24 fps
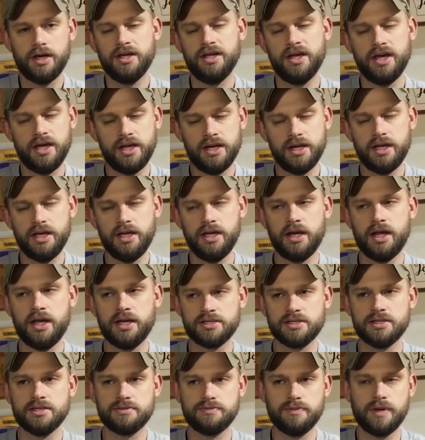Uh, in, in
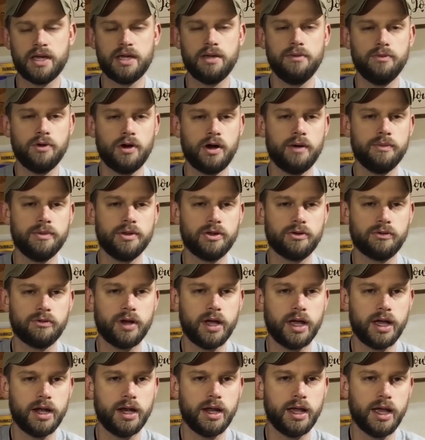essence, making Muhammad the
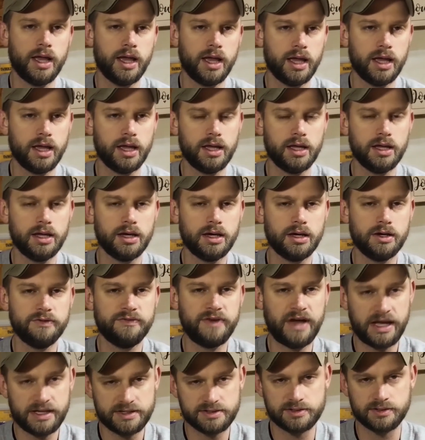Red a, a
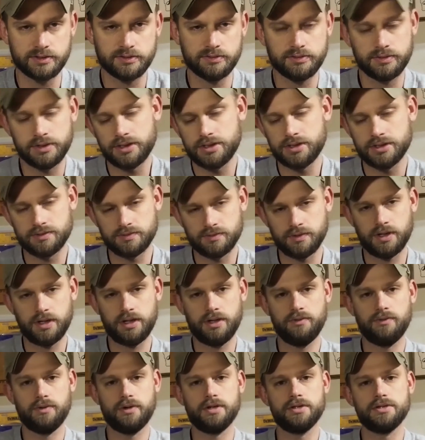vassal, which is what
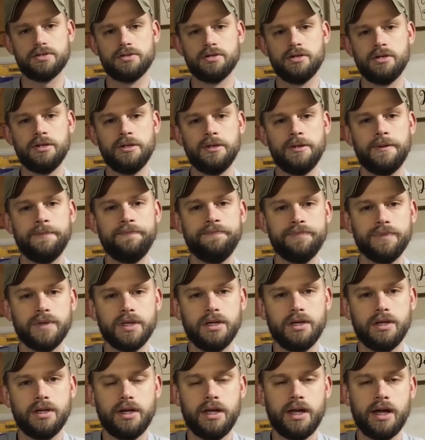he was.
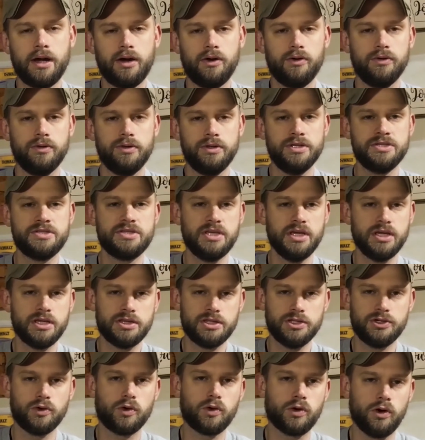Now, this kicked
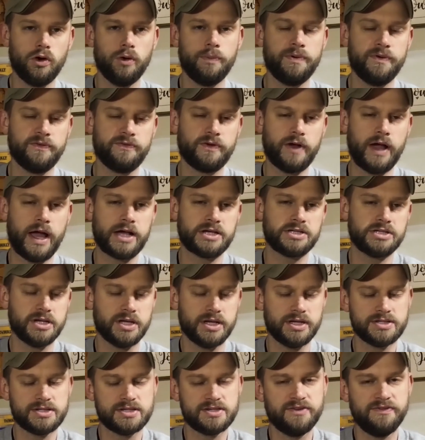the door open for action
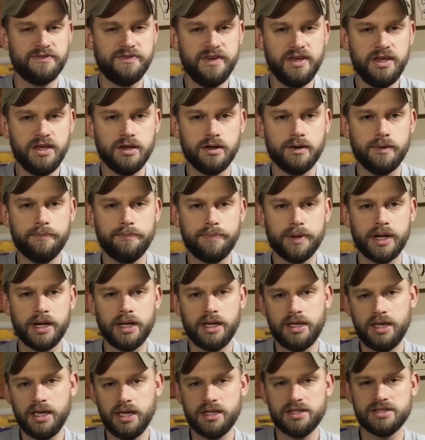against Sevilla, but
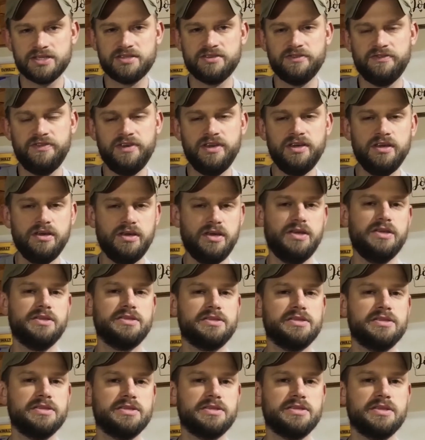again, Sevilla
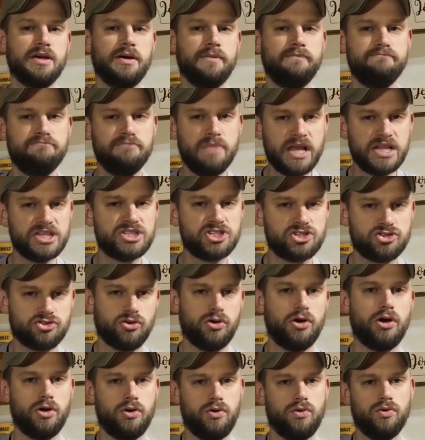is this immense
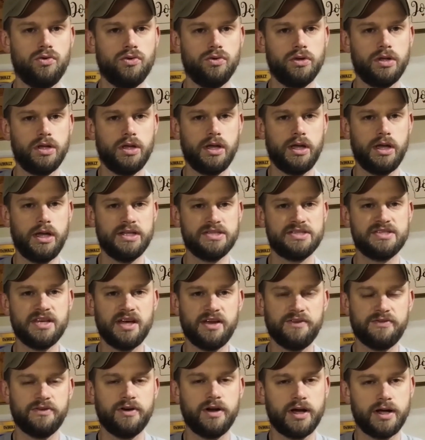stronghold and
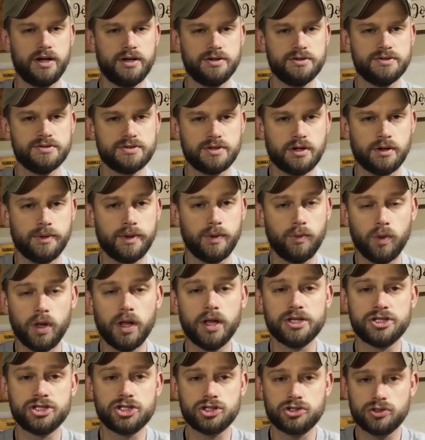San Fernando's army, while
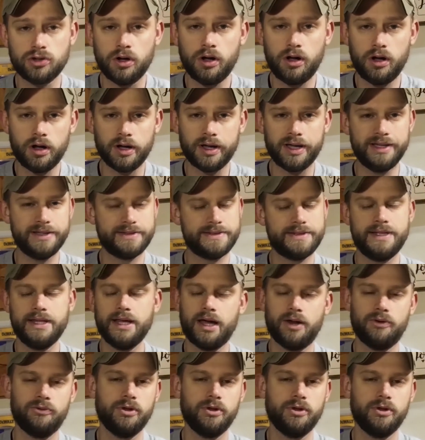it's strong, is not